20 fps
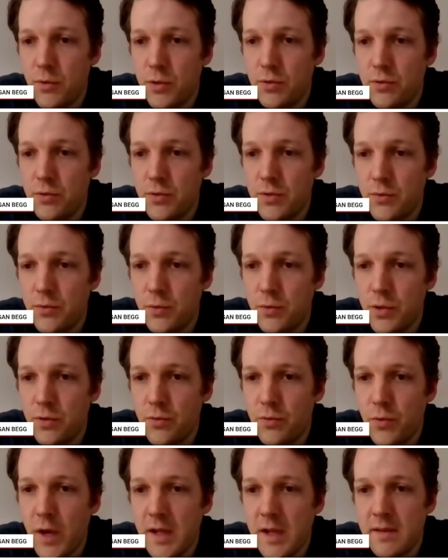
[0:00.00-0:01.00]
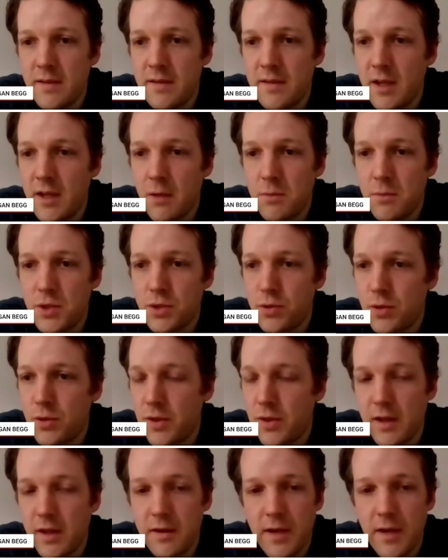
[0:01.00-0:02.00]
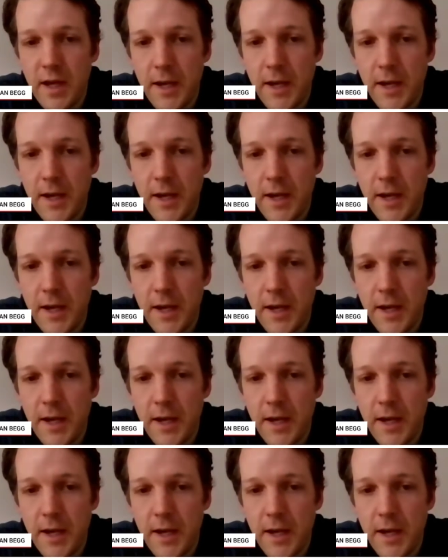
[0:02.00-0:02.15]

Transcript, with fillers: we'll wait and see. I'm sure that